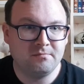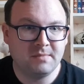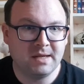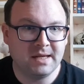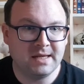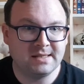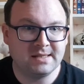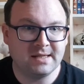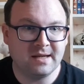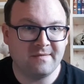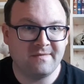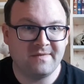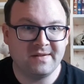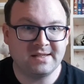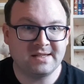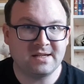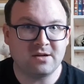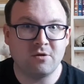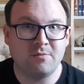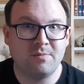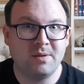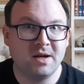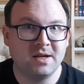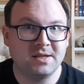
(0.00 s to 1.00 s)
Is it a
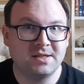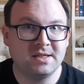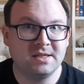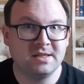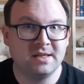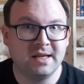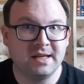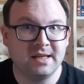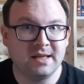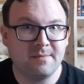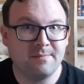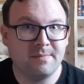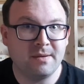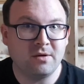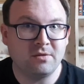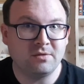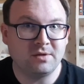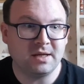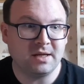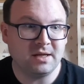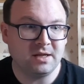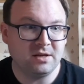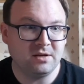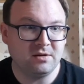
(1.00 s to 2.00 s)
physical person in the
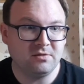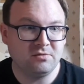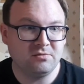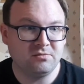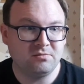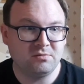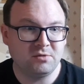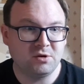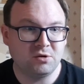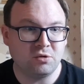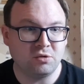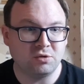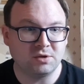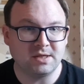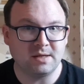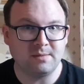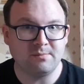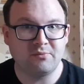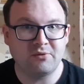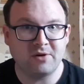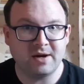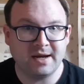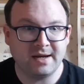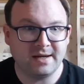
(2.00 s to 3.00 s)
building causing
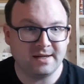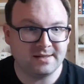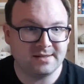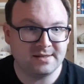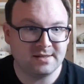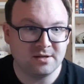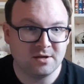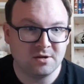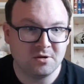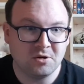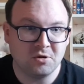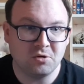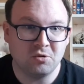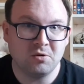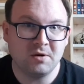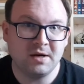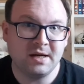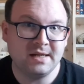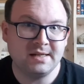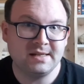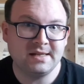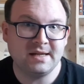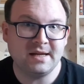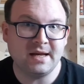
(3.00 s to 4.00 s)
pranks? Or
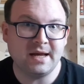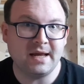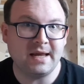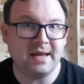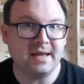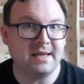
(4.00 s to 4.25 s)
is it a